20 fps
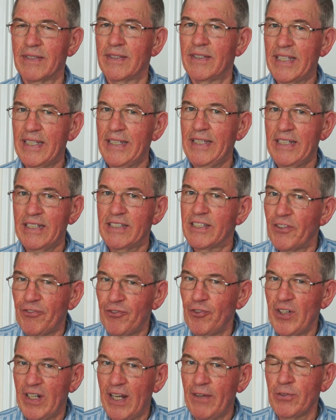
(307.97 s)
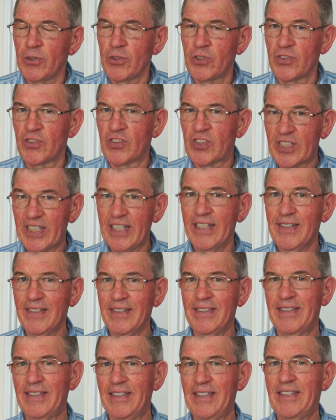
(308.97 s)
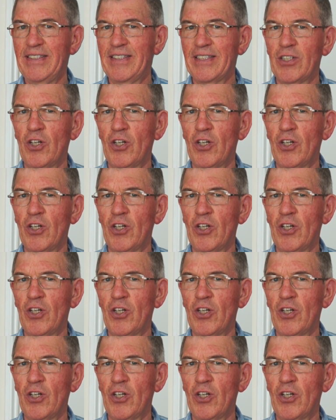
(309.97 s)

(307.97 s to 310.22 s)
the different levels of skills in these